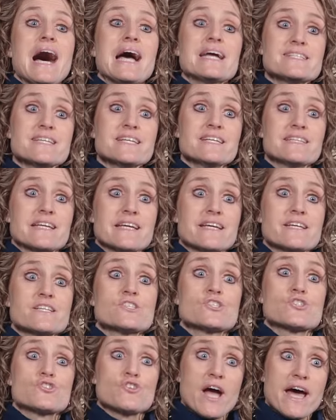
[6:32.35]
Ideally,
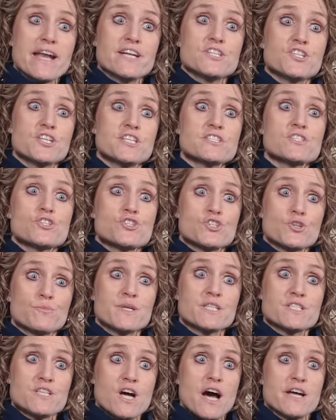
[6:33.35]
strategies should
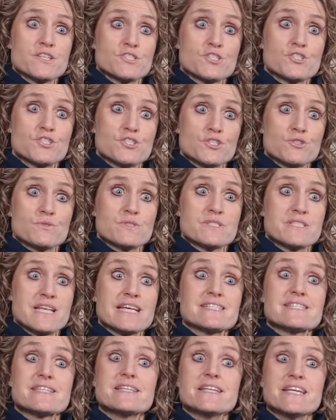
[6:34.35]
be taught to students
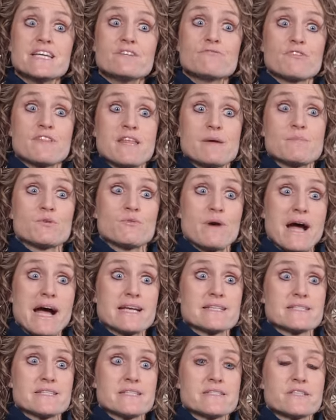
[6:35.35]
as the need for them
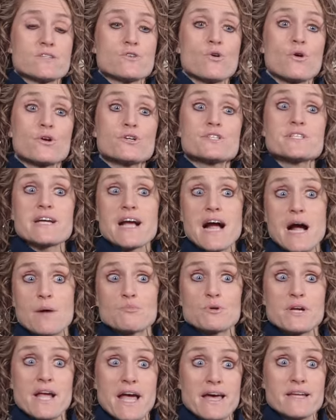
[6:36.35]
arises in order to
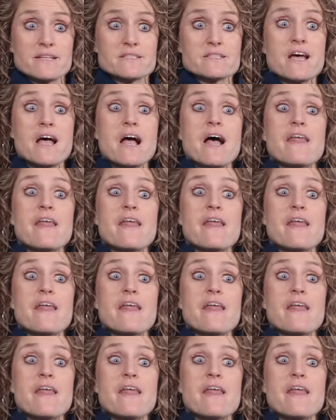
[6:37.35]
comprehend